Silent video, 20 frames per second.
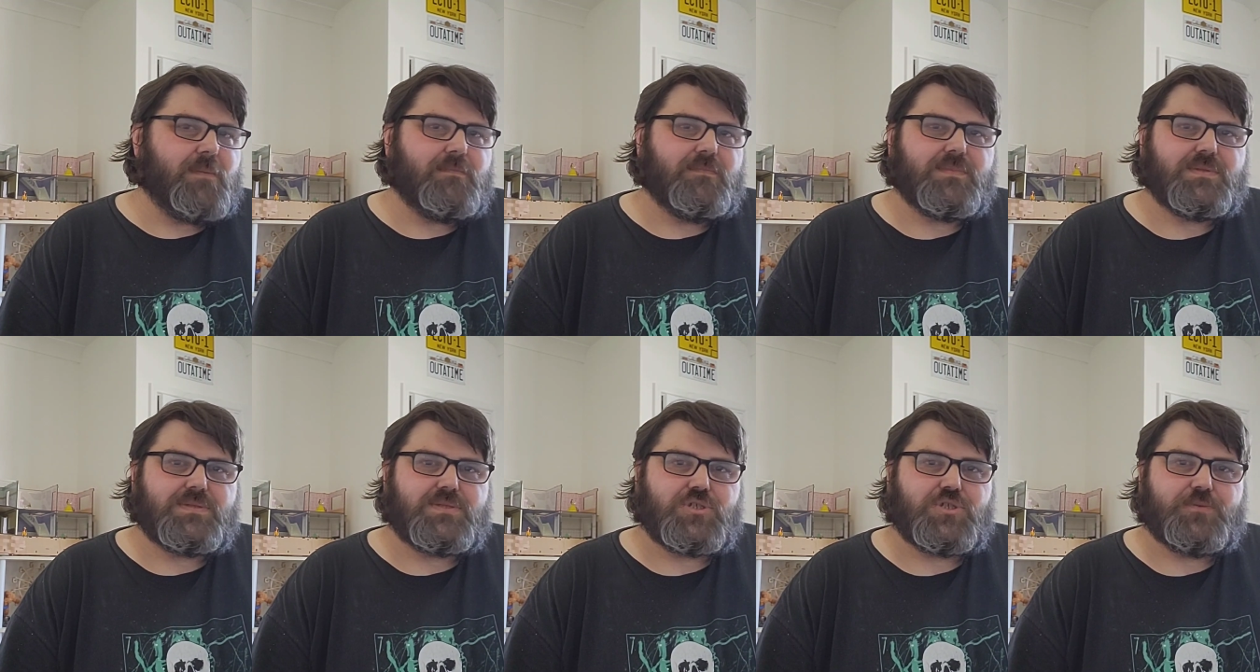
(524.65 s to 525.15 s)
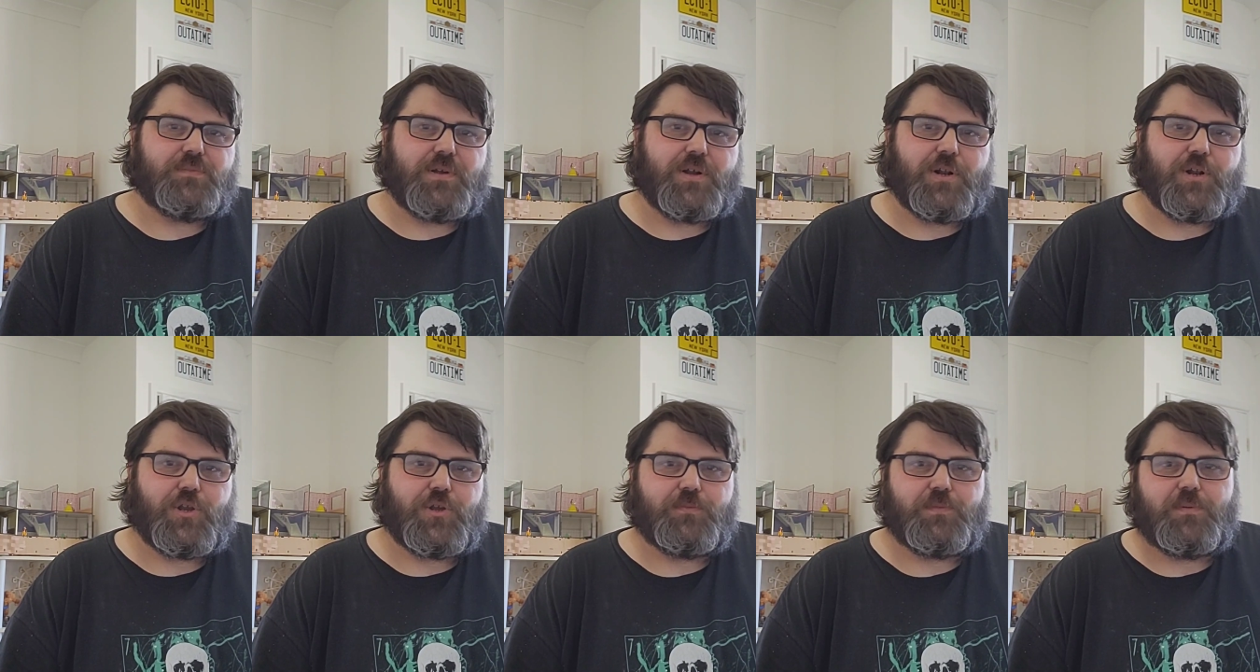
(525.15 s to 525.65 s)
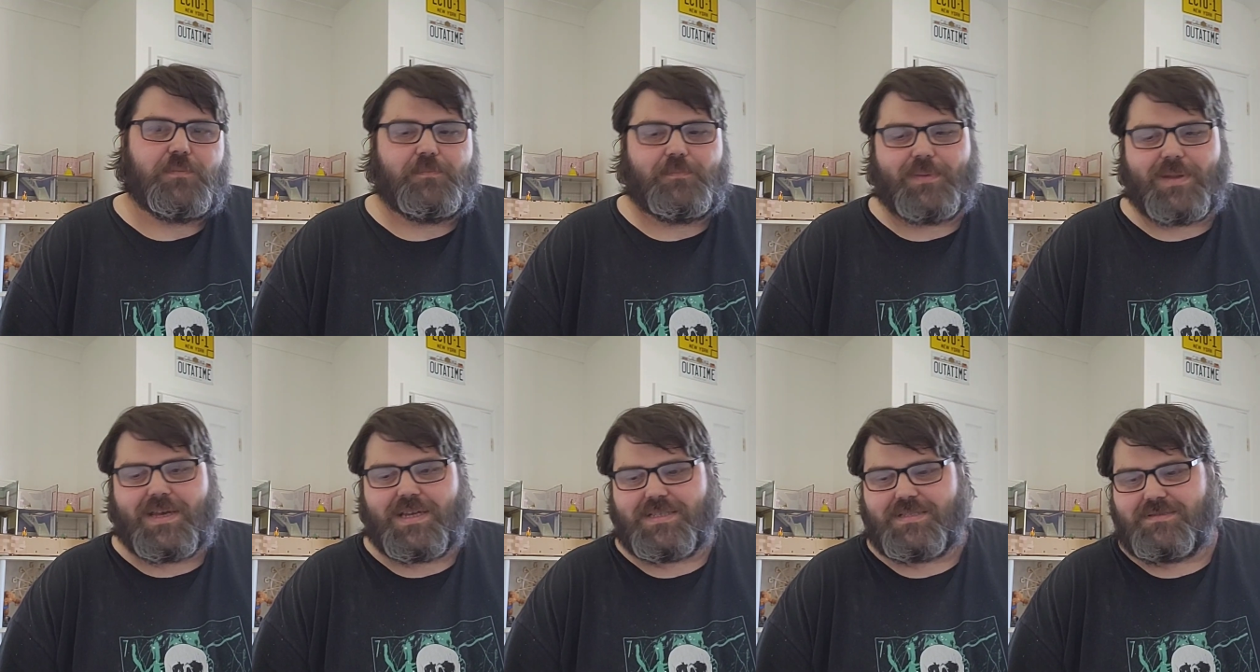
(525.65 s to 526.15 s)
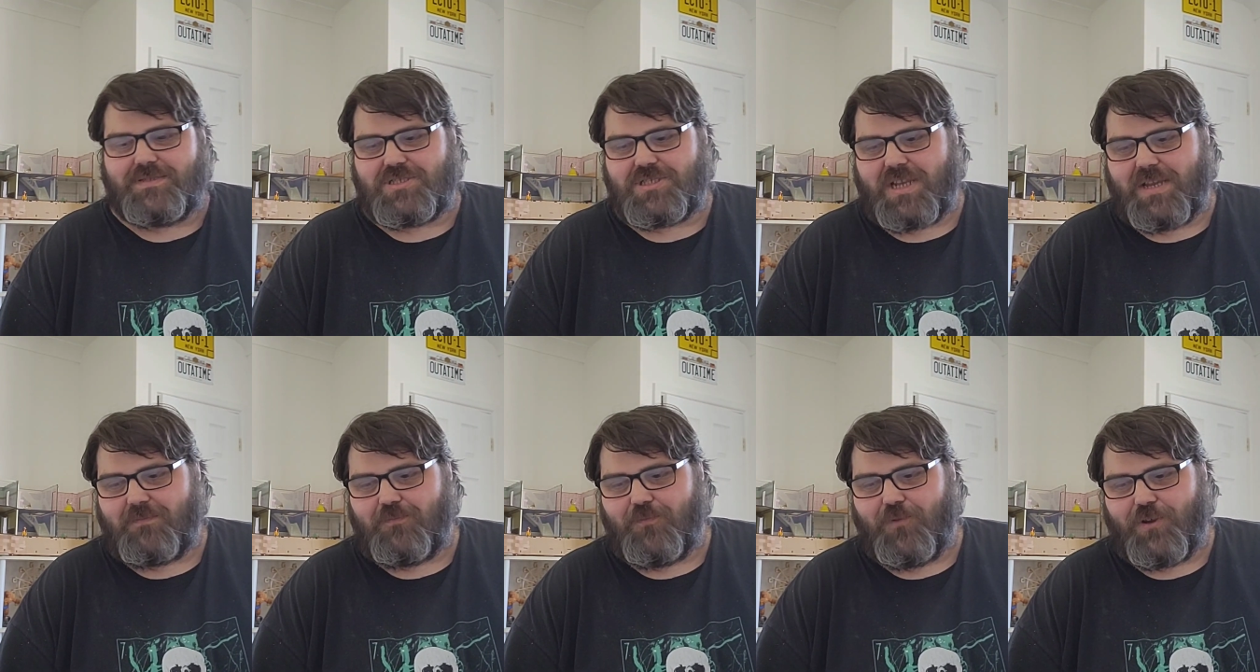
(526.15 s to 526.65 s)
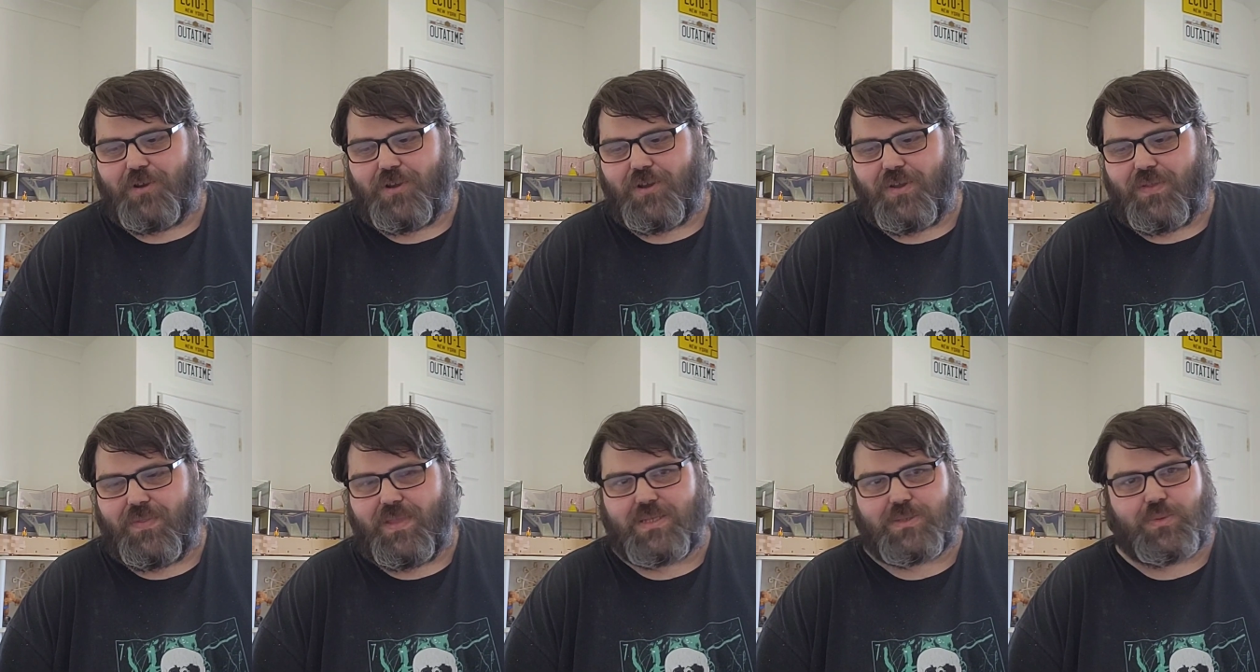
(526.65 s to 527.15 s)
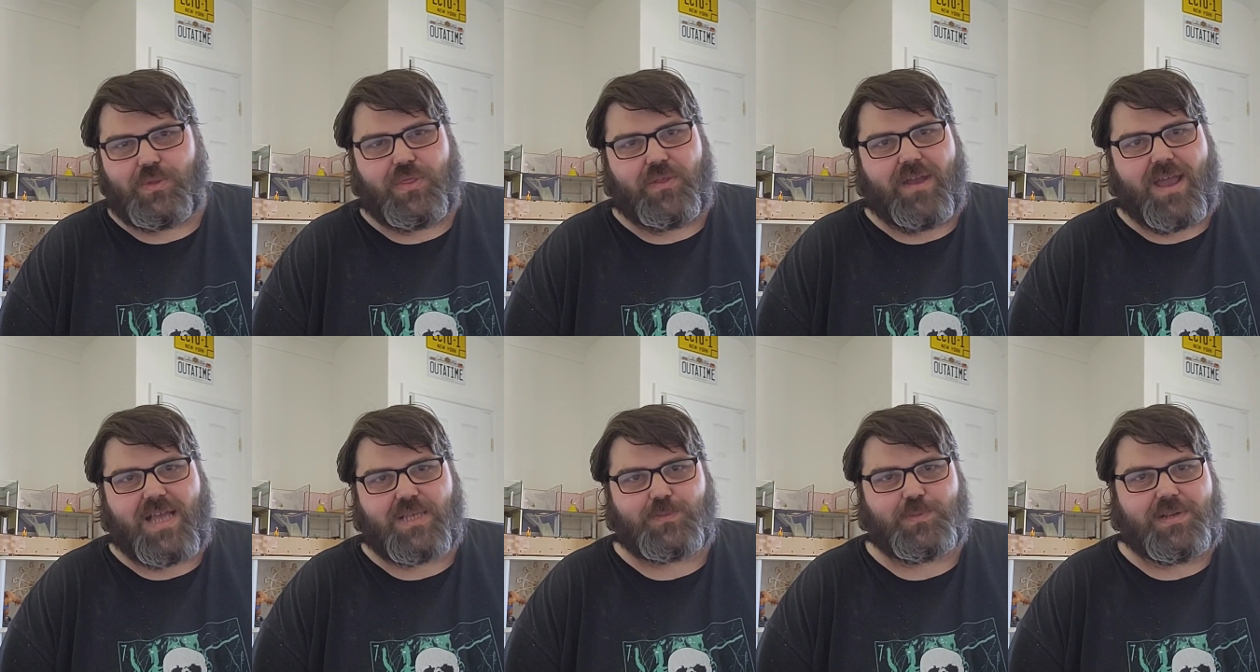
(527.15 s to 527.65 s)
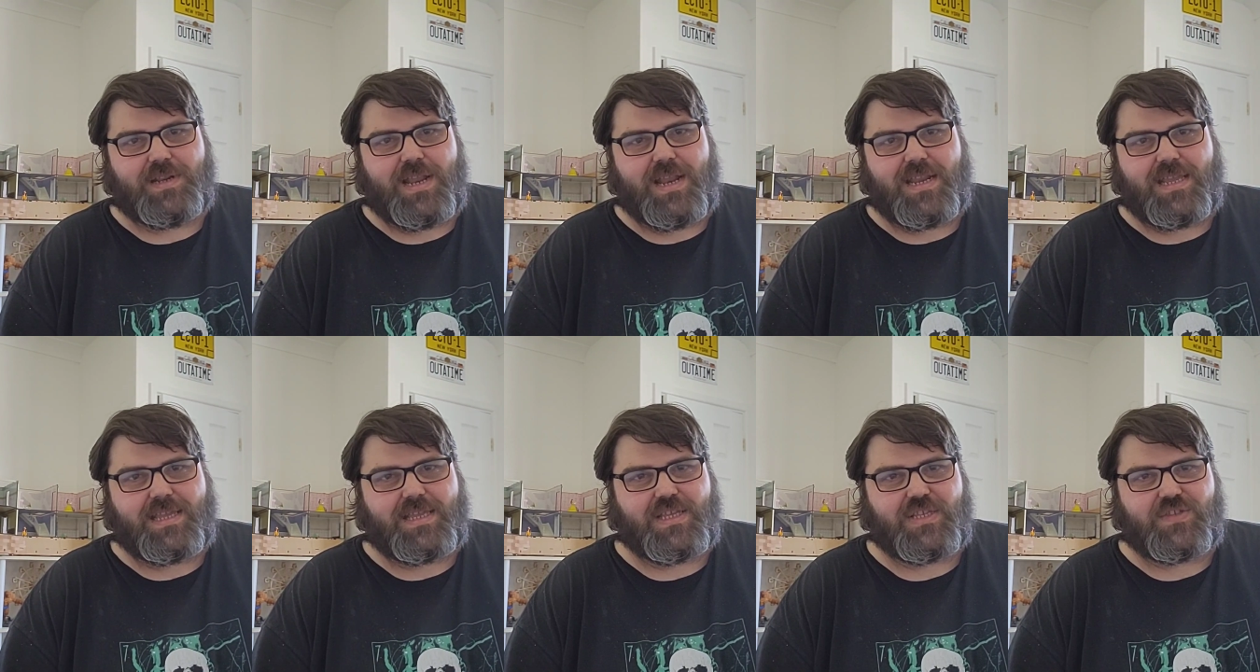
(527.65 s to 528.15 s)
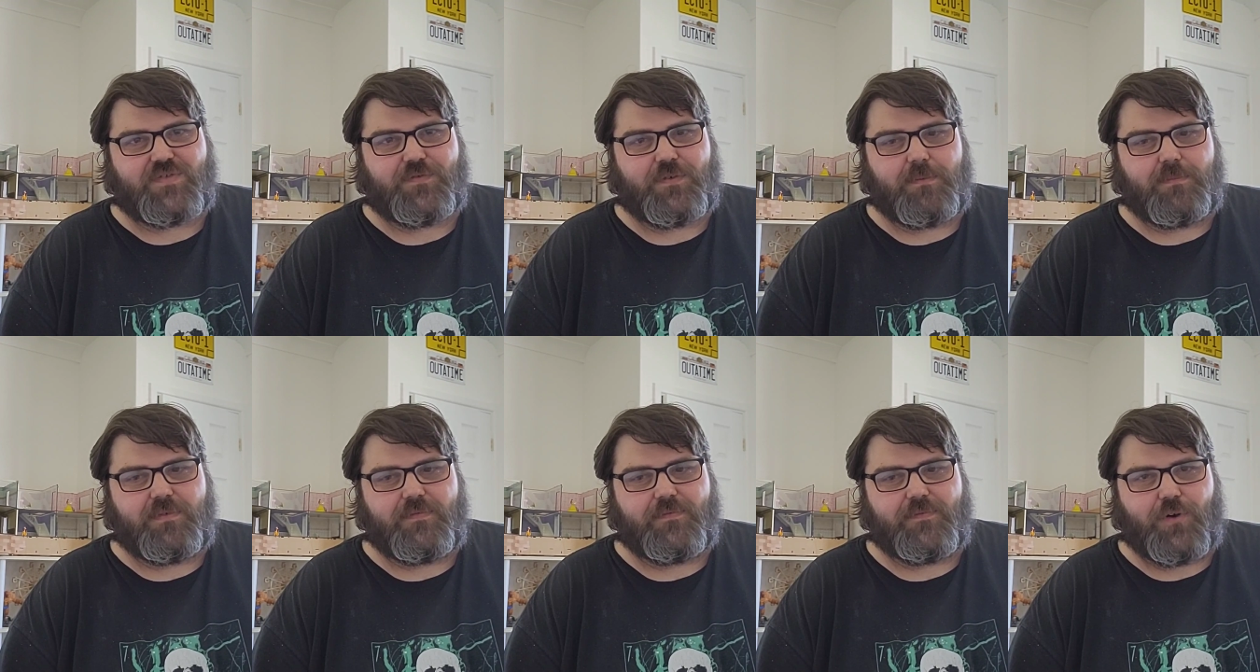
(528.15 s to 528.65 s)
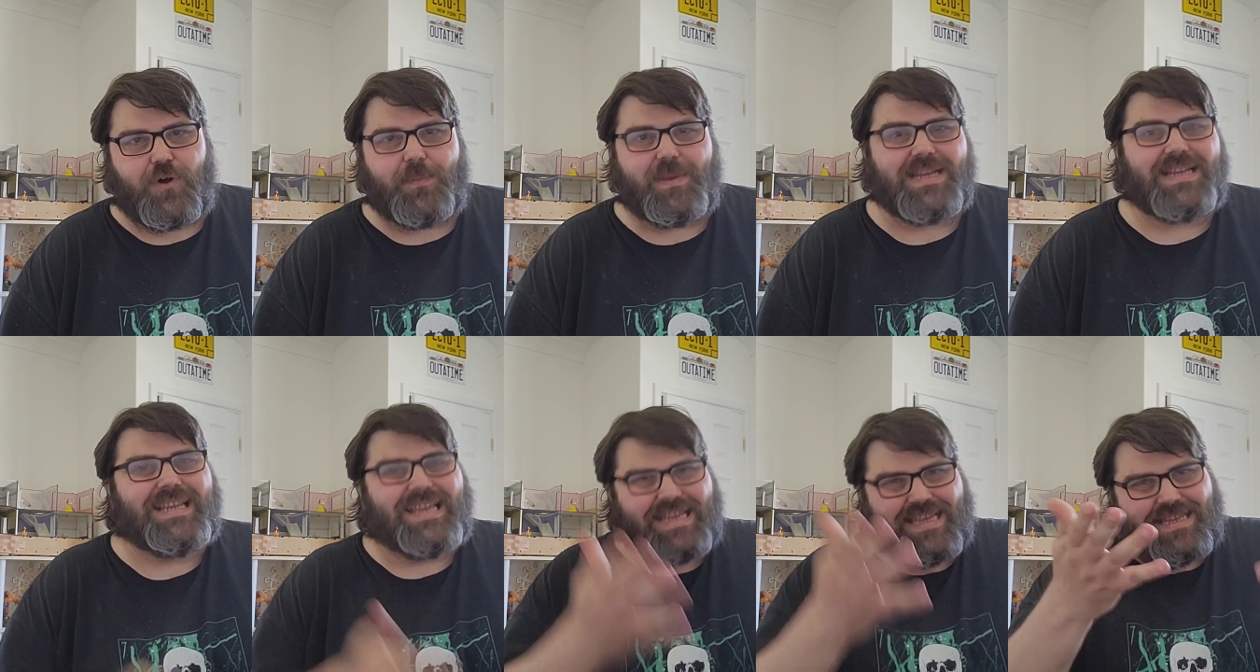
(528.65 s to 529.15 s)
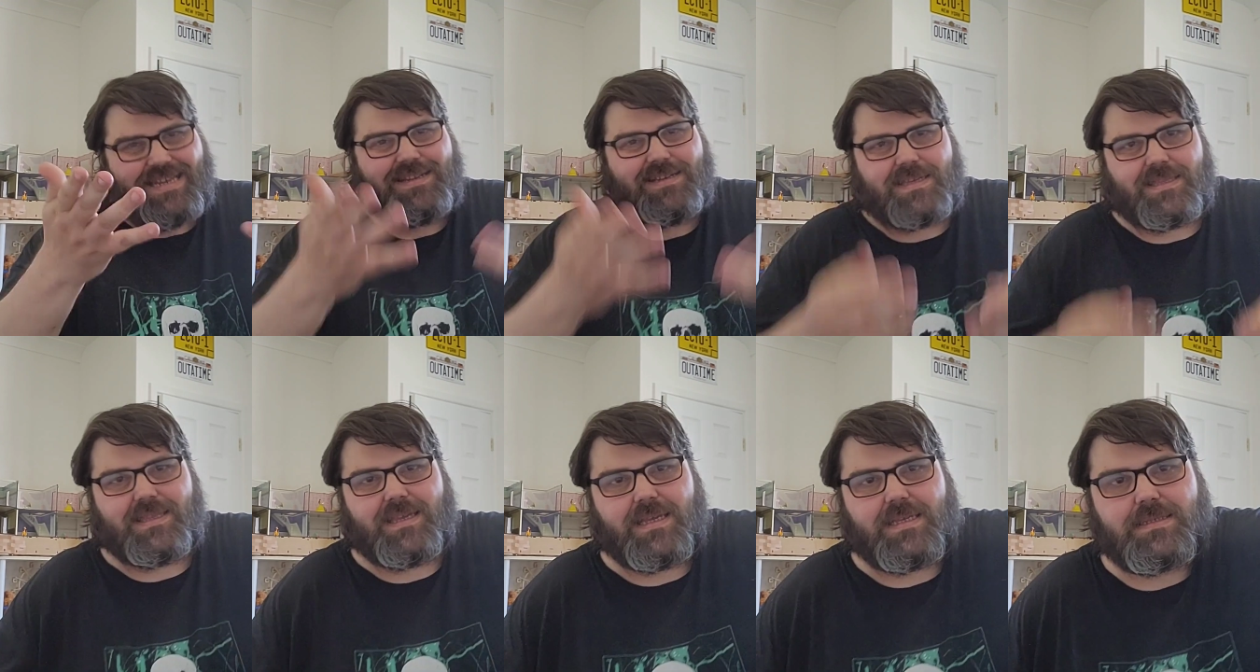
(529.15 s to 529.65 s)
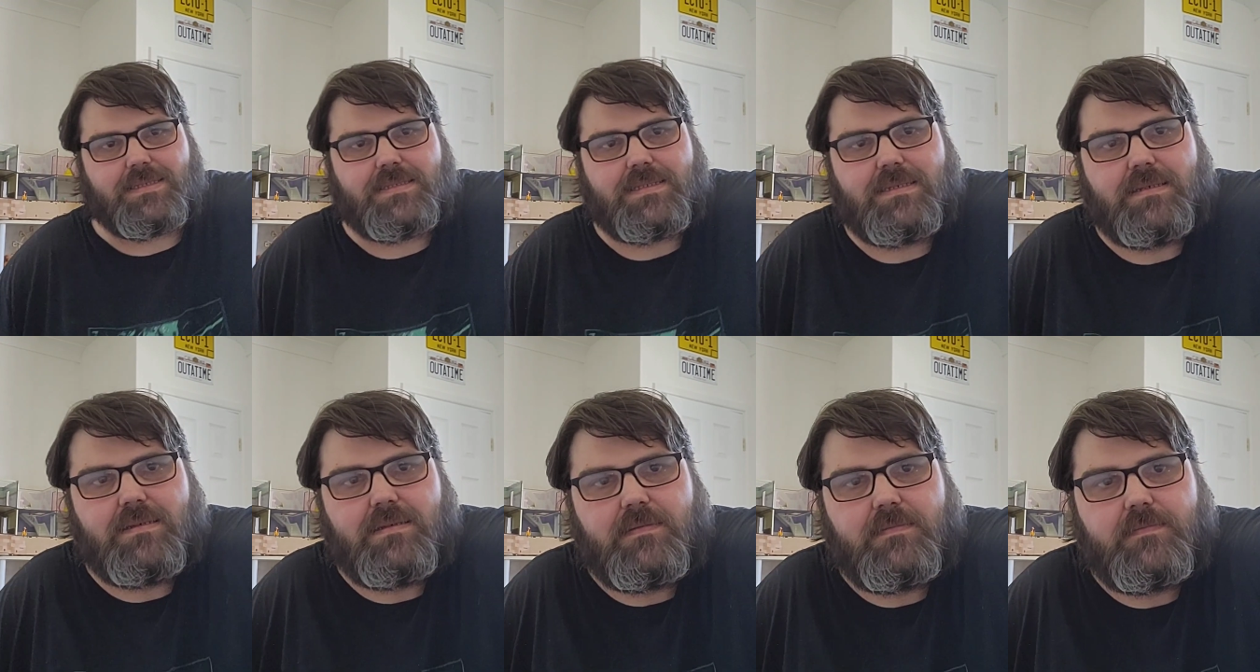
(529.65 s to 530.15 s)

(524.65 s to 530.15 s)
doom and gloom and blood and shed and whatnot in this one than there has been in any kids film before. I mean, look at this.